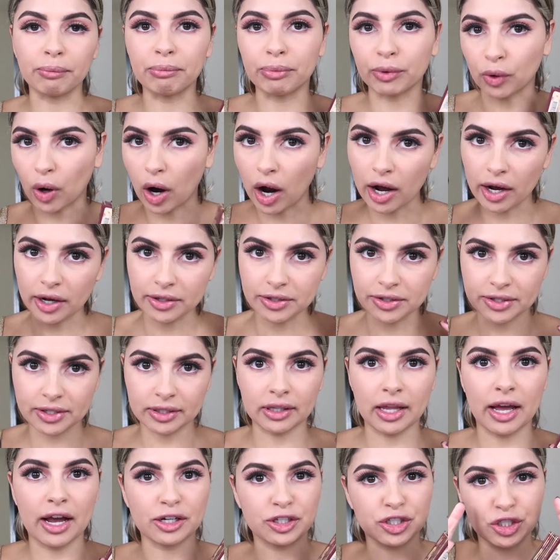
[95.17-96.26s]
bronze
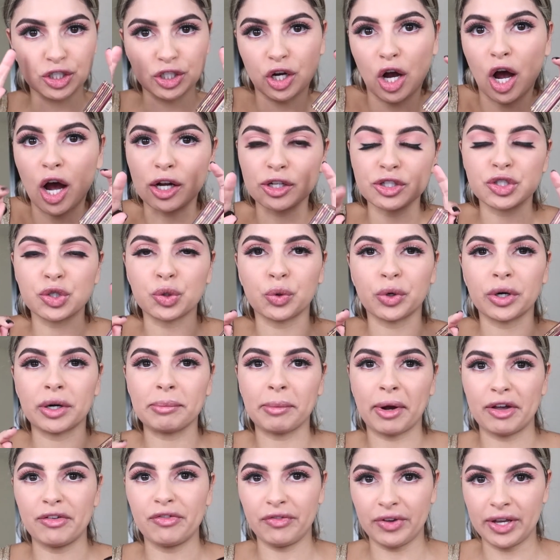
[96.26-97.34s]
/ contour
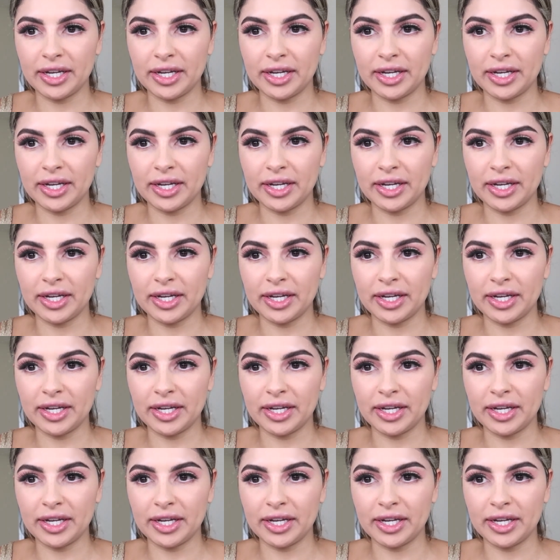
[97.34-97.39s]
my